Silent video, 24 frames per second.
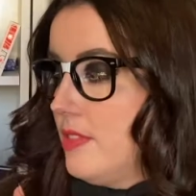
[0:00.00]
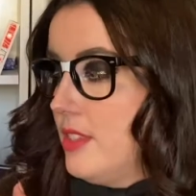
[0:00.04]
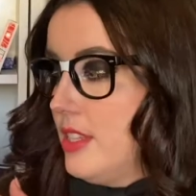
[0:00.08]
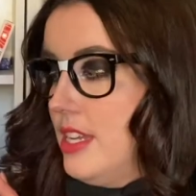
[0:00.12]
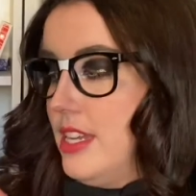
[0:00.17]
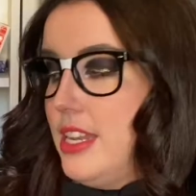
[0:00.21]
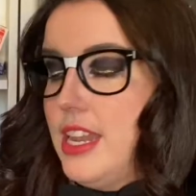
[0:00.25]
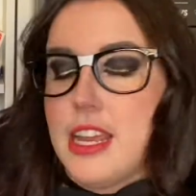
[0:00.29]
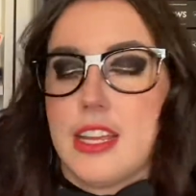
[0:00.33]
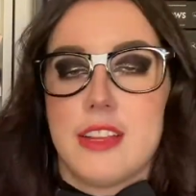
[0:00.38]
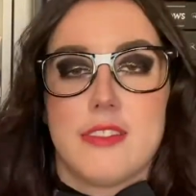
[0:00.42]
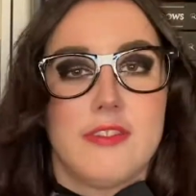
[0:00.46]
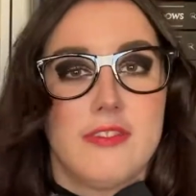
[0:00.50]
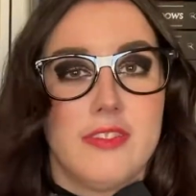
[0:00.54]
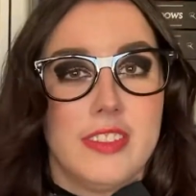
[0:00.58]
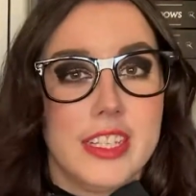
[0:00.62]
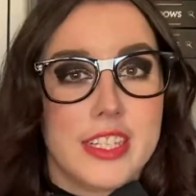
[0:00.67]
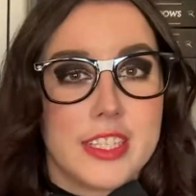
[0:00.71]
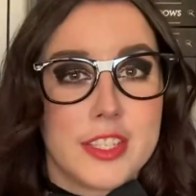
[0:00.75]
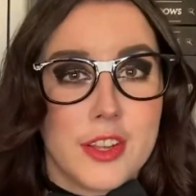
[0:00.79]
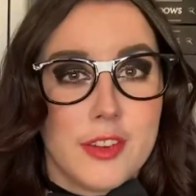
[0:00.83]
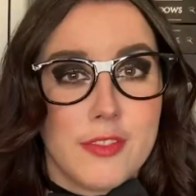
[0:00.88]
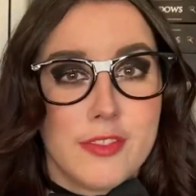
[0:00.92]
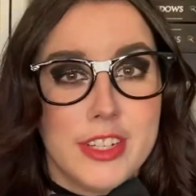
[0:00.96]
the
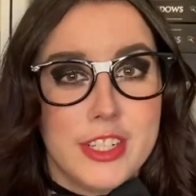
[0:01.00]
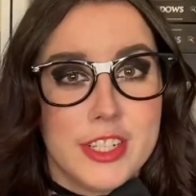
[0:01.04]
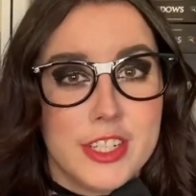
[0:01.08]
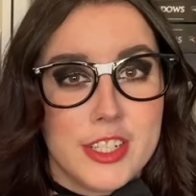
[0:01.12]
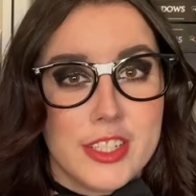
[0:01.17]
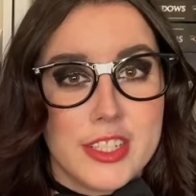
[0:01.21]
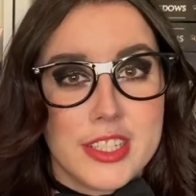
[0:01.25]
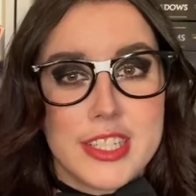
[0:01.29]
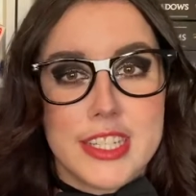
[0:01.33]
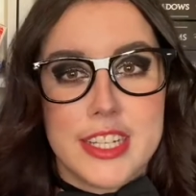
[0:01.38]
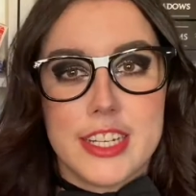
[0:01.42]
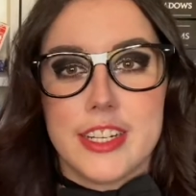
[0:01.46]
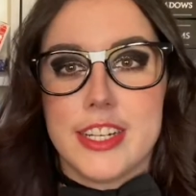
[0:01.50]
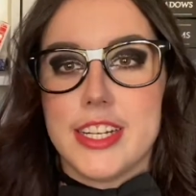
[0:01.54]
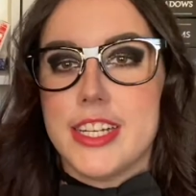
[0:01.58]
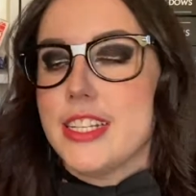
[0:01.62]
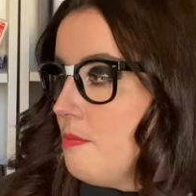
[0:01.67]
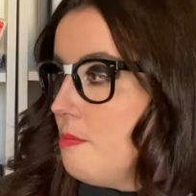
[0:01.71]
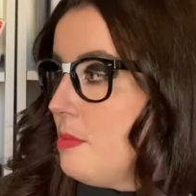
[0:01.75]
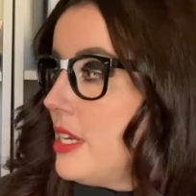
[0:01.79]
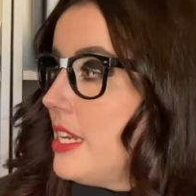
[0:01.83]
Netflix original series.